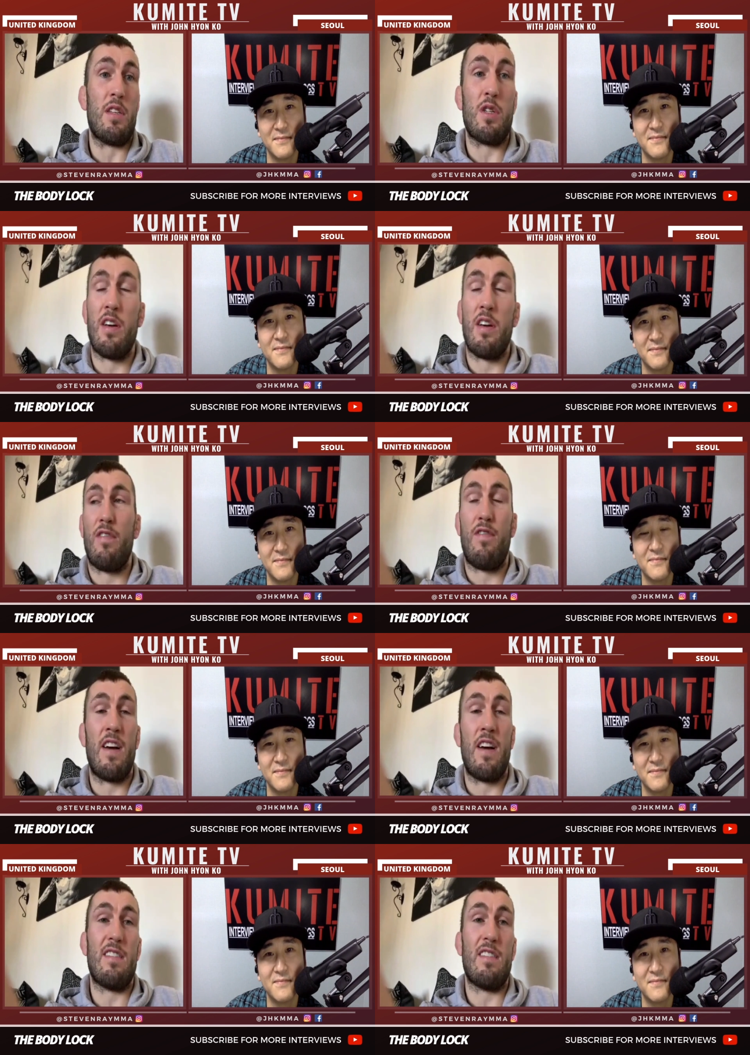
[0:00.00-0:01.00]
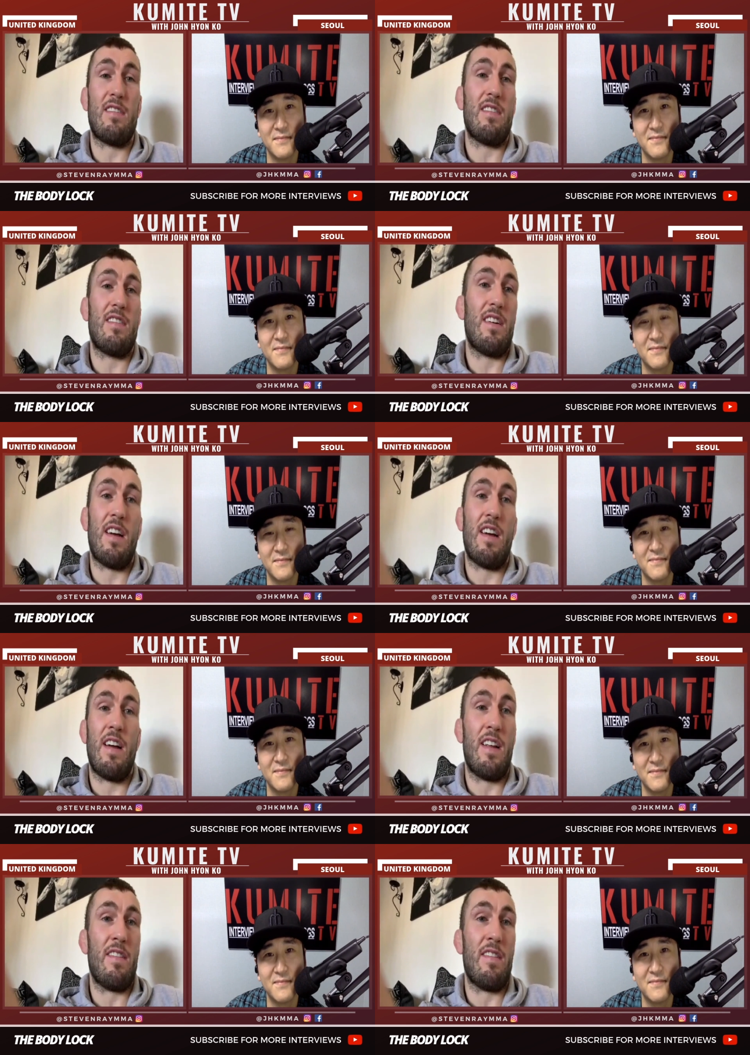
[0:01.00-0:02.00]
Speaker 1: enjoy the fight,
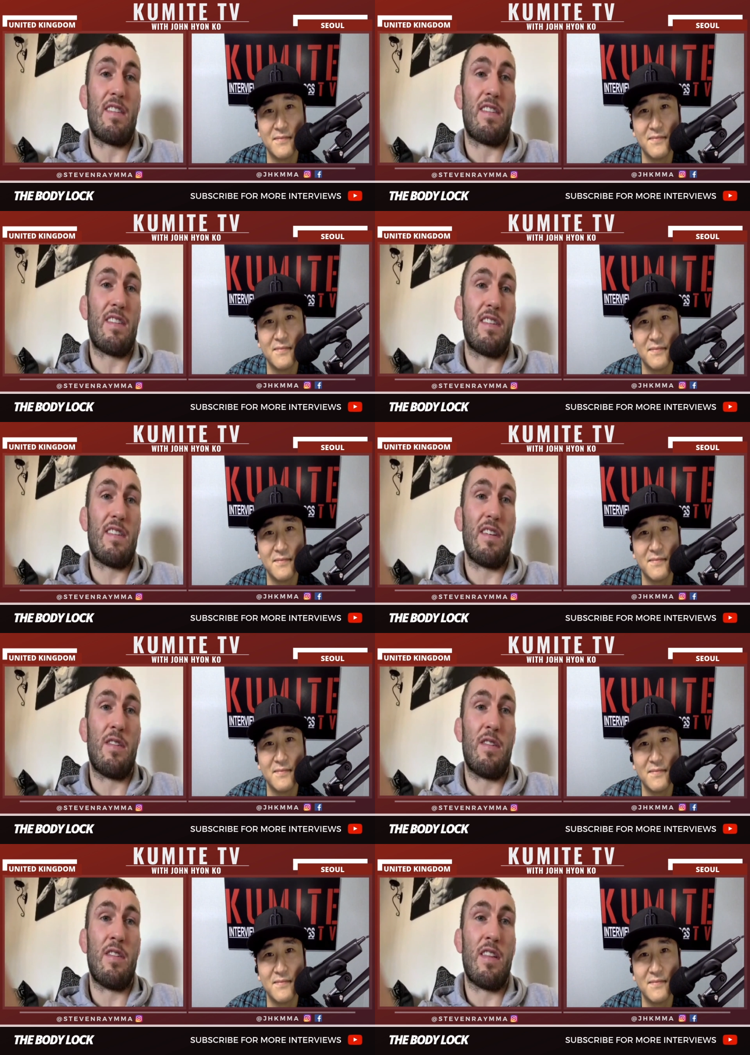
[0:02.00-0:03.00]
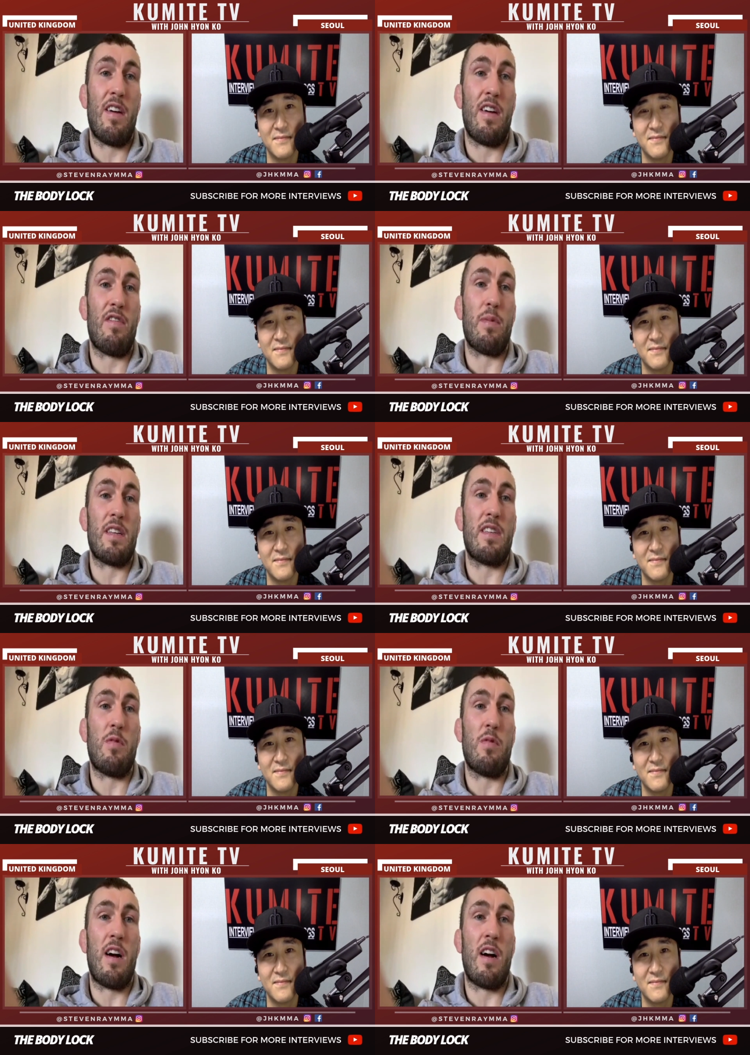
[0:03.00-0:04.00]
and you know let everybody
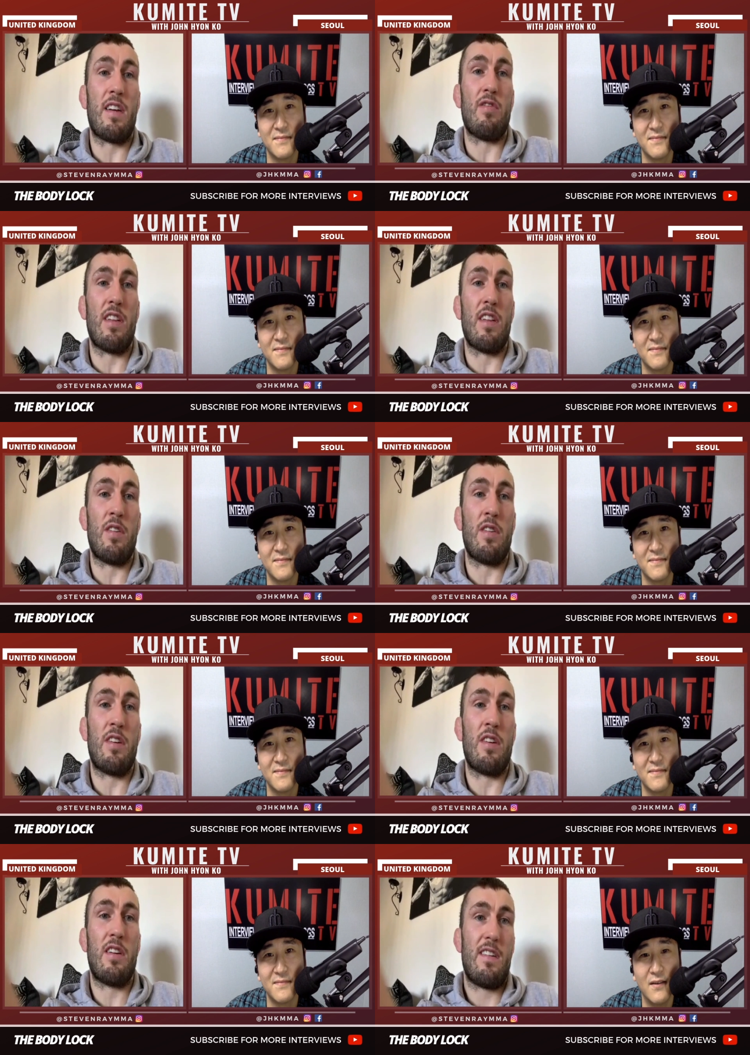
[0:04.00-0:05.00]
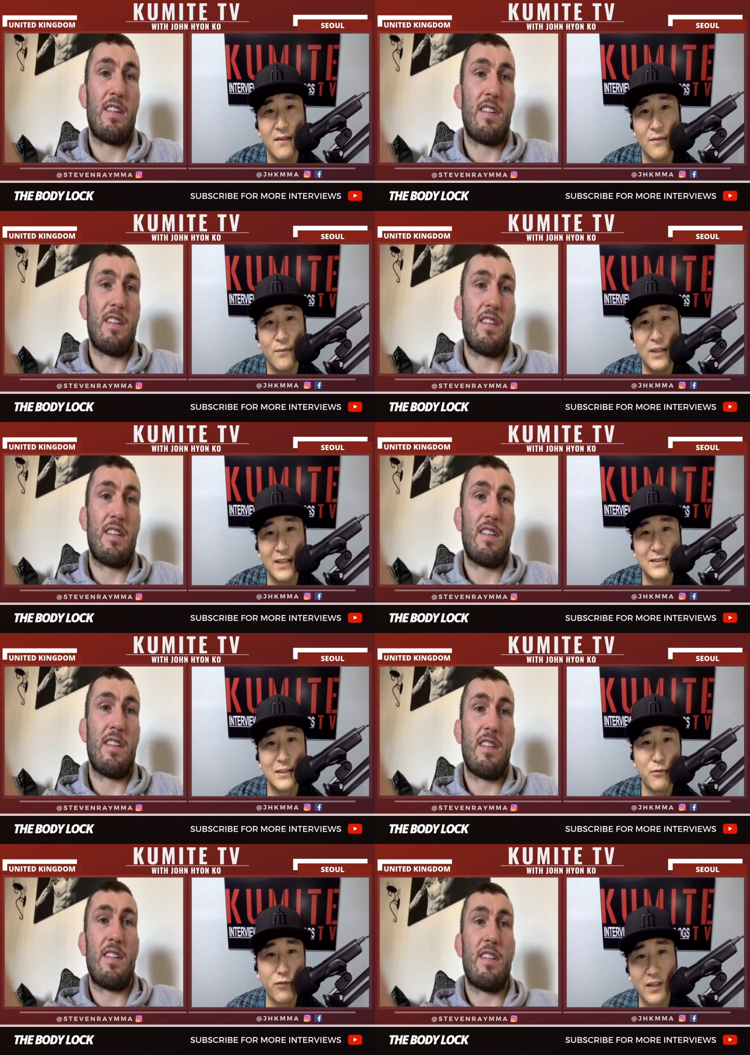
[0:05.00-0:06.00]
see what I can really do.
Speaker 2: One
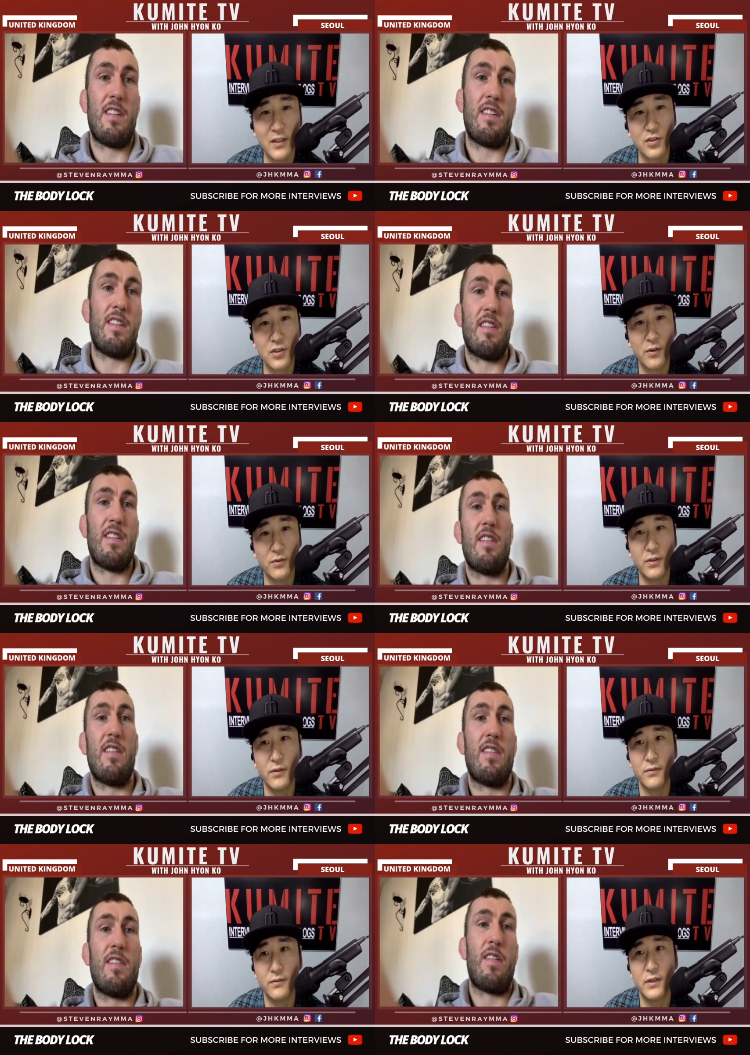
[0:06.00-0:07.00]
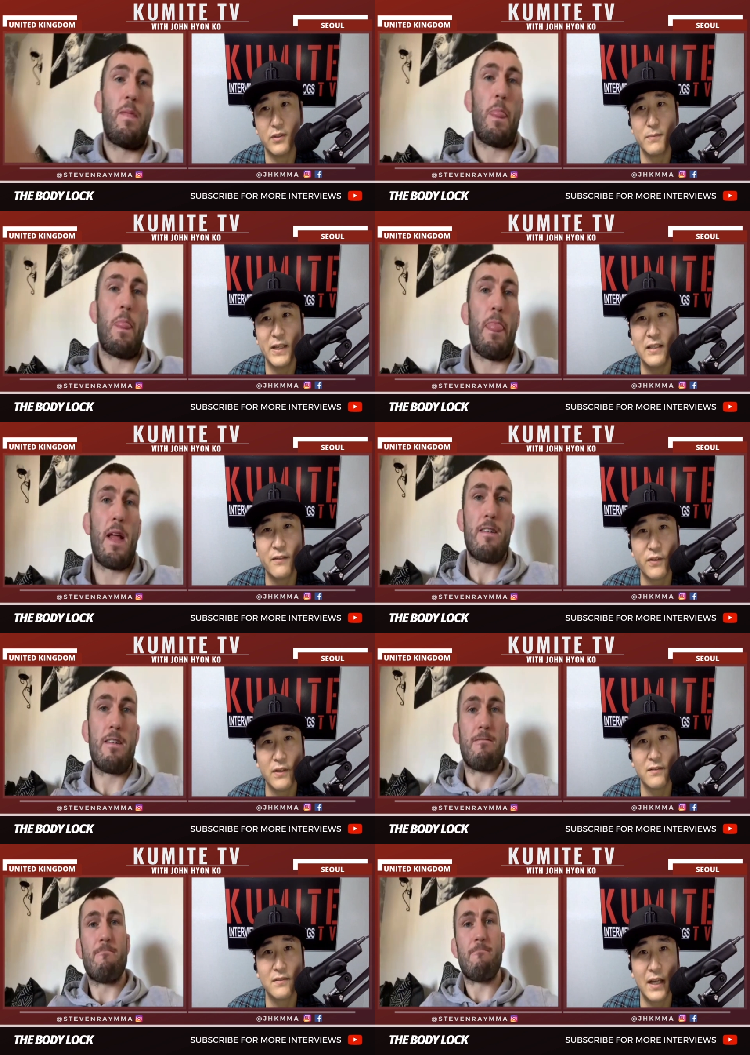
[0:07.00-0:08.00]
last thing before I let you go, you know, there's many
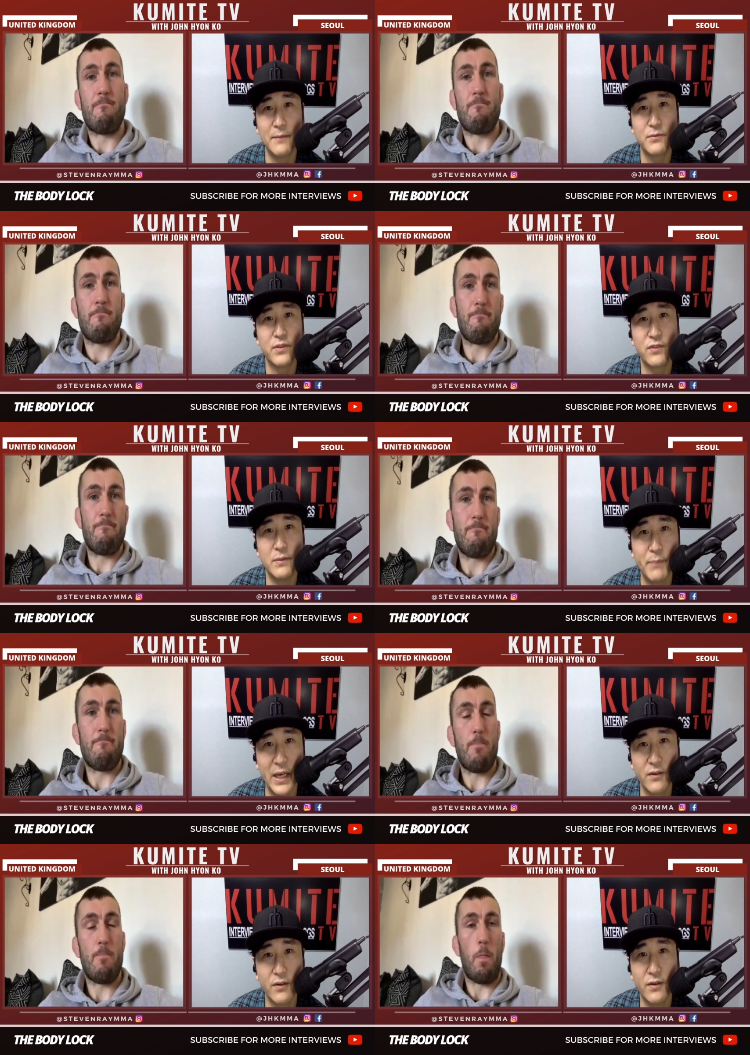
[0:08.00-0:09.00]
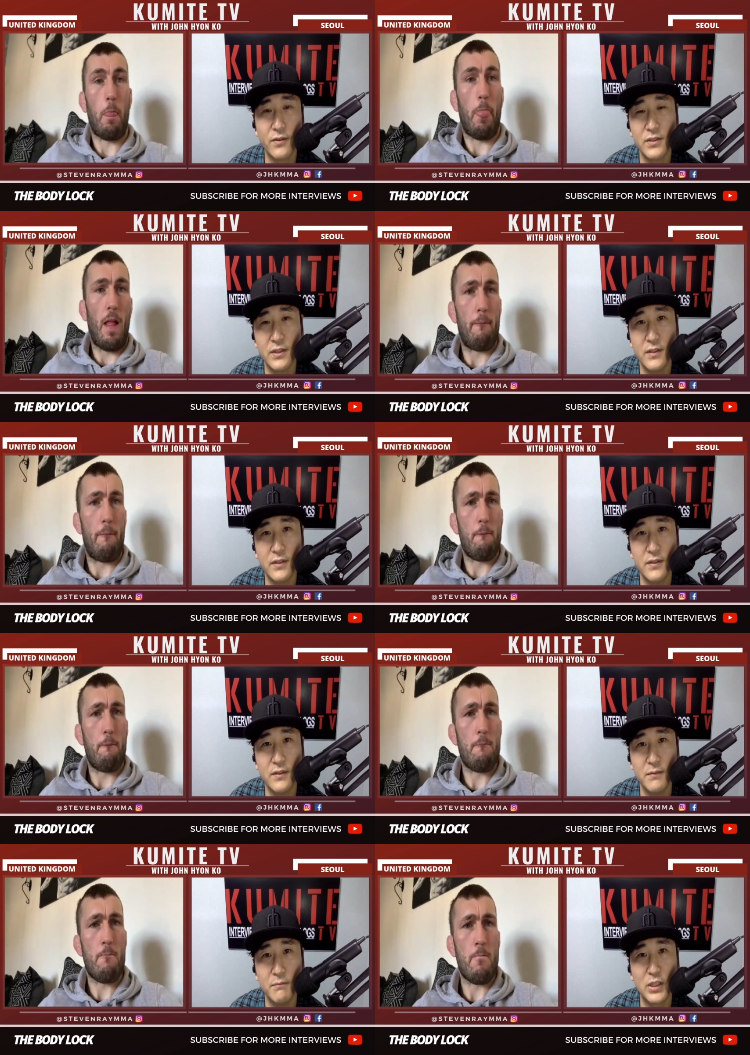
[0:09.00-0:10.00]
different types of competitors
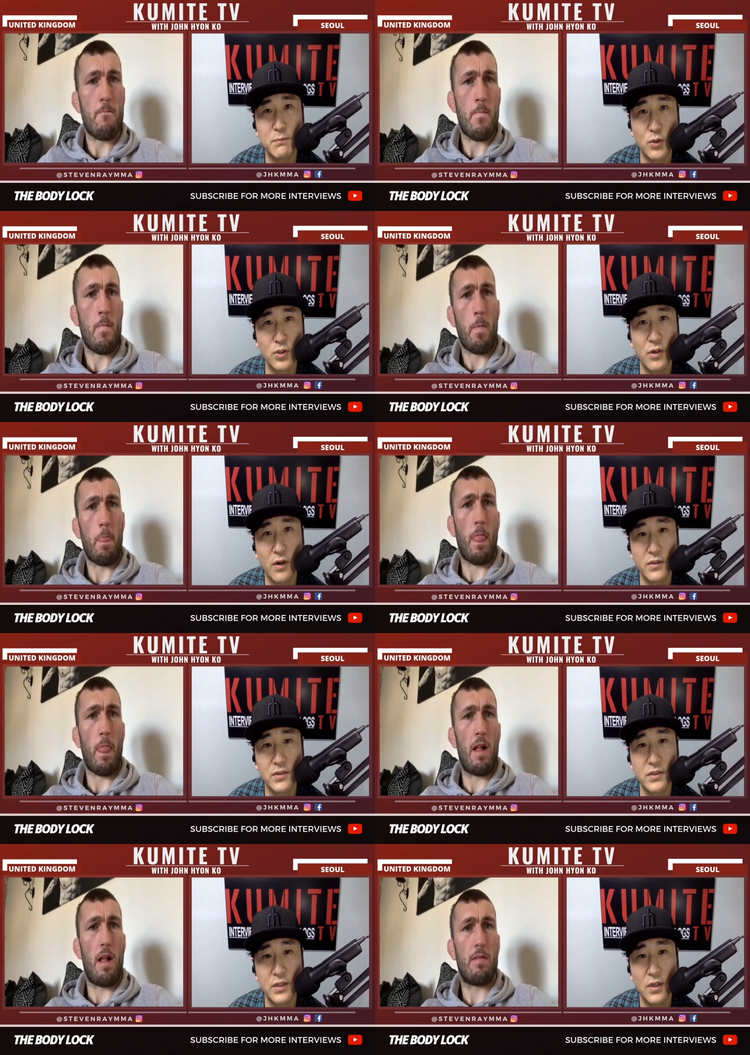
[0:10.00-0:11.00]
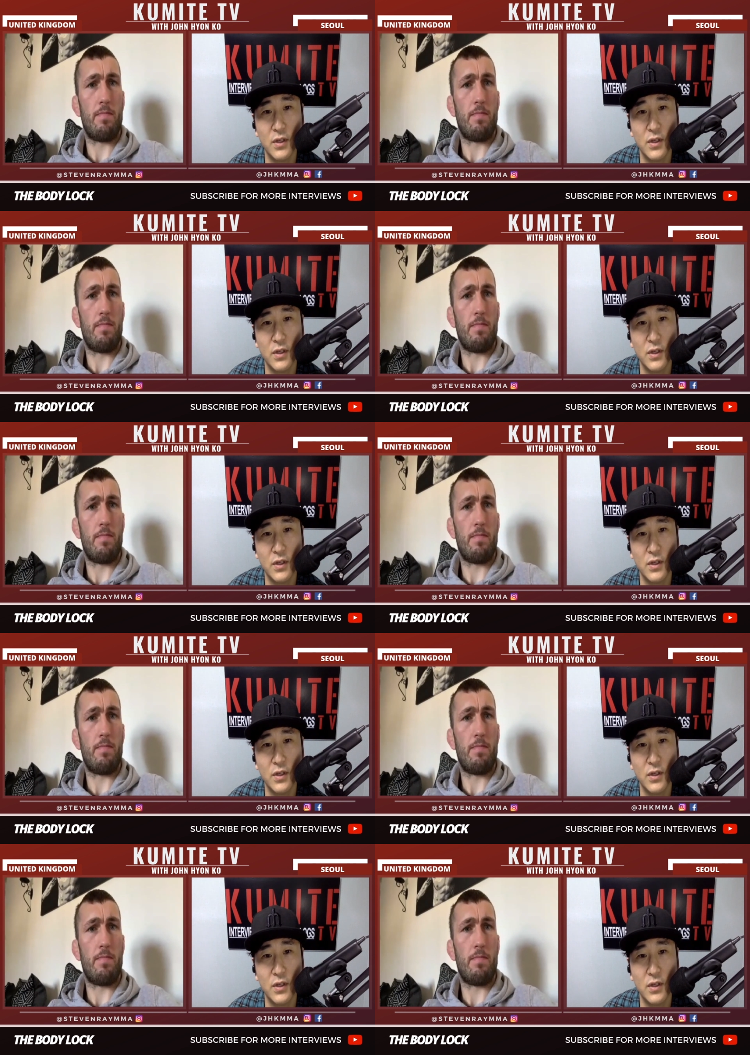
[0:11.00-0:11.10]
in mixed martial arts.